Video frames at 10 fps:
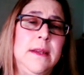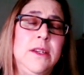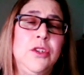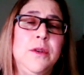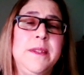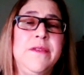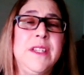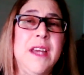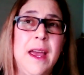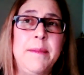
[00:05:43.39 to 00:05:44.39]
in terms of
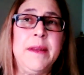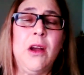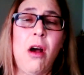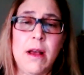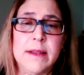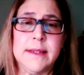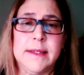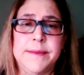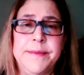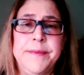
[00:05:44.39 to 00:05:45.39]
time and
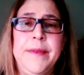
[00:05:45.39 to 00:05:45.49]
costs.